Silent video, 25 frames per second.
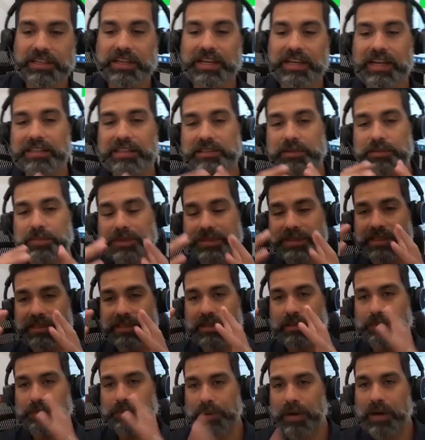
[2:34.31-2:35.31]
It has to present
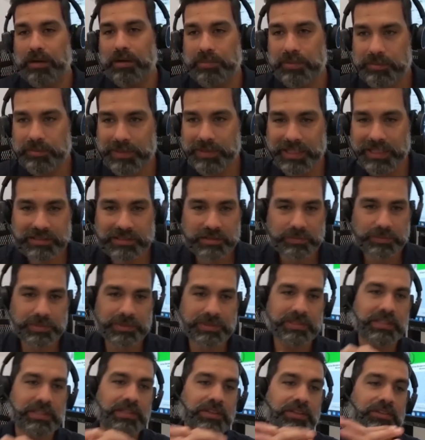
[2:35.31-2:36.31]
the problem. It has to
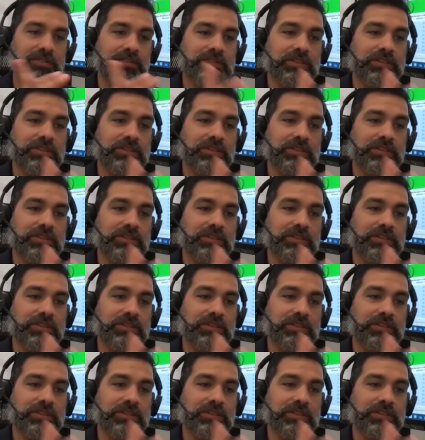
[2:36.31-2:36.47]
present your